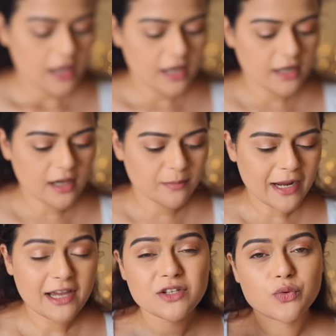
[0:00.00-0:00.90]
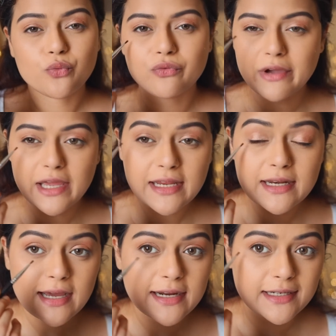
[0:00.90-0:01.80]
and apply it very
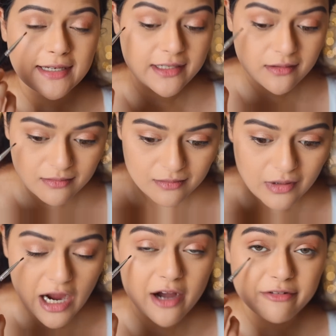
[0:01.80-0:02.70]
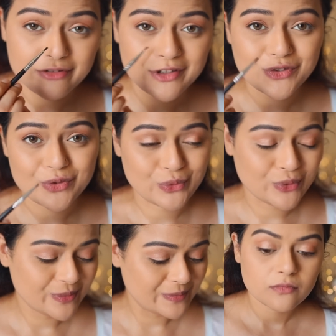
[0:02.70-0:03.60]
lightly halfway through.
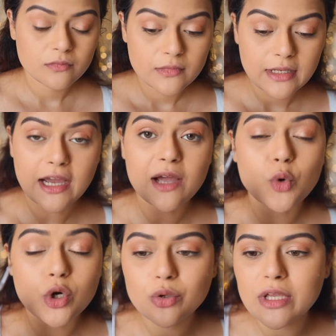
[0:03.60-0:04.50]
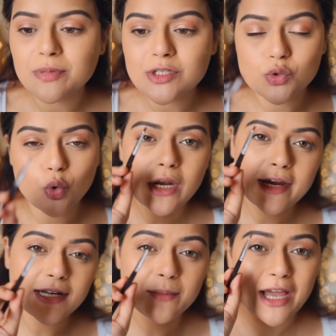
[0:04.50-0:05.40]
Like, I want to keep it so
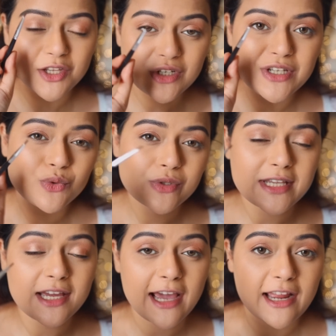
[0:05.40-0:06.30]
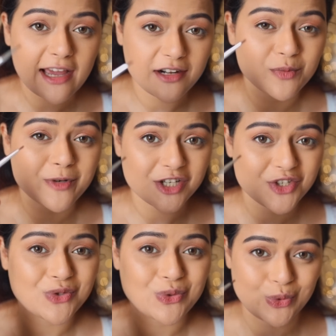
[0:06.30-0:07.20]
light, I'm actually using an eyeliner brush
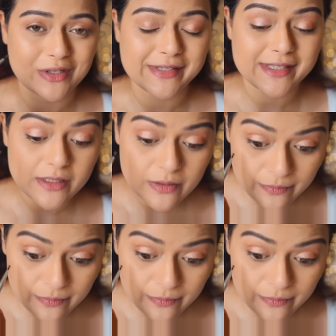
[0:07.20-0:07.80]
to do this.